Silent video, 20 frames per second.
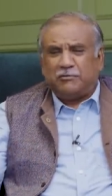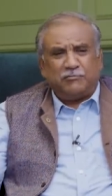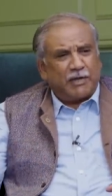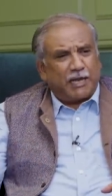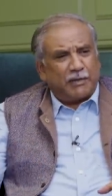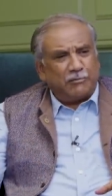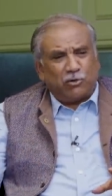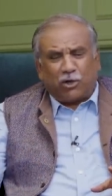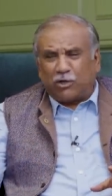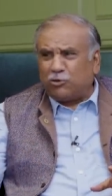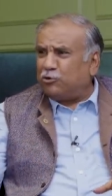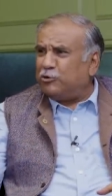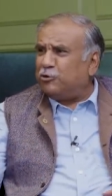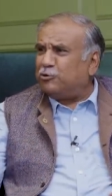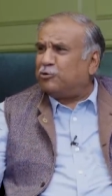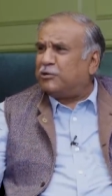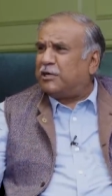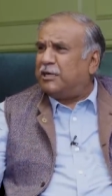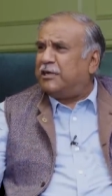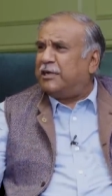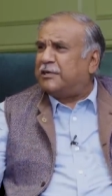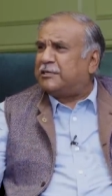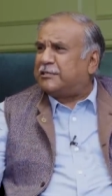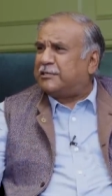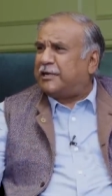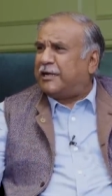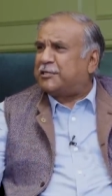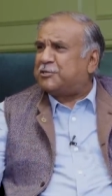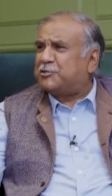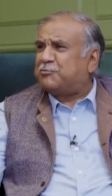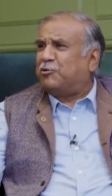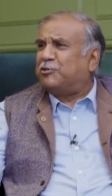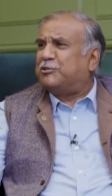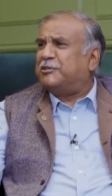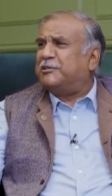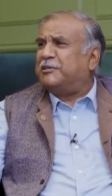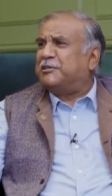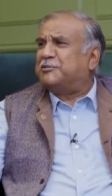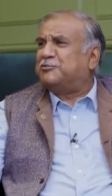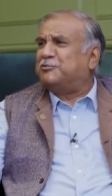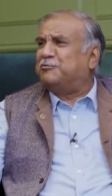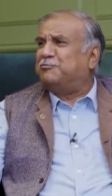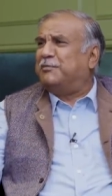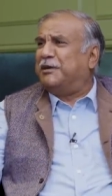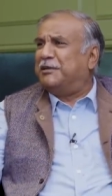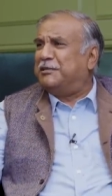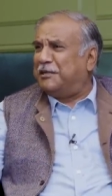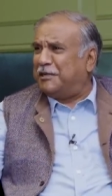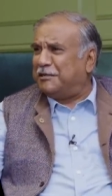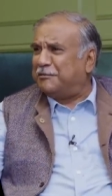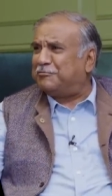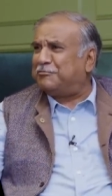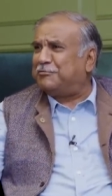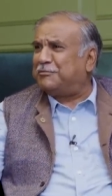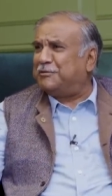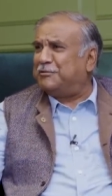I'm not going to collect tax for the rest of my life.